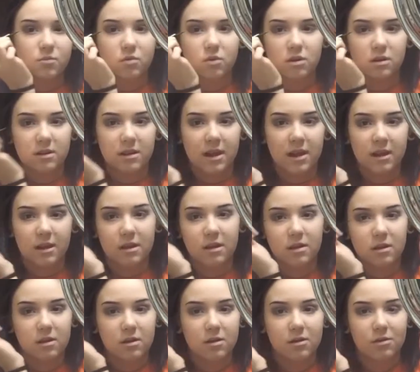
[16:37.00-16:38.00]
more like
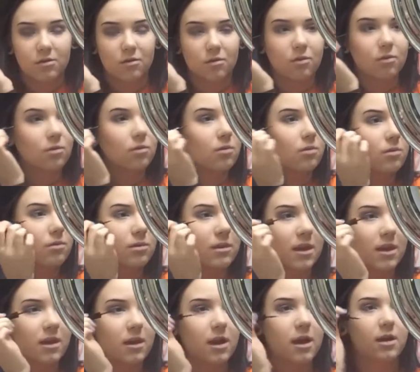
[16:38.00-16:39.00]

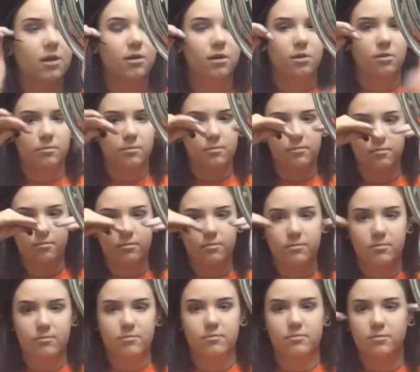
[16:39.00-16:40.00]
I don't know,
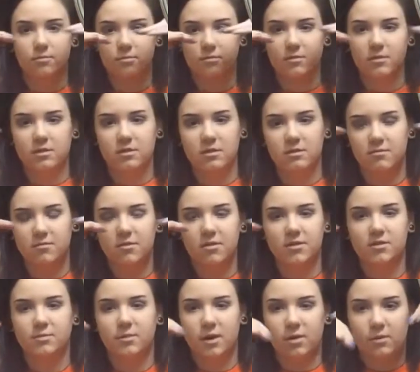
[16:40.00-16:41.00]

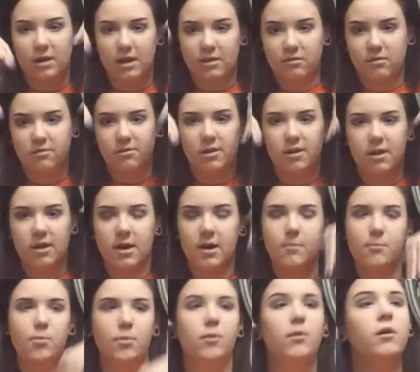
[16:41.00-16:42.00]
this way rather than
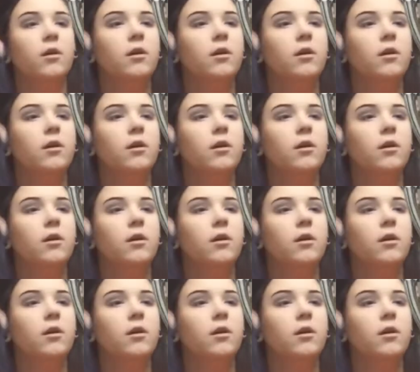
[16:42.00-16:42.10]
up.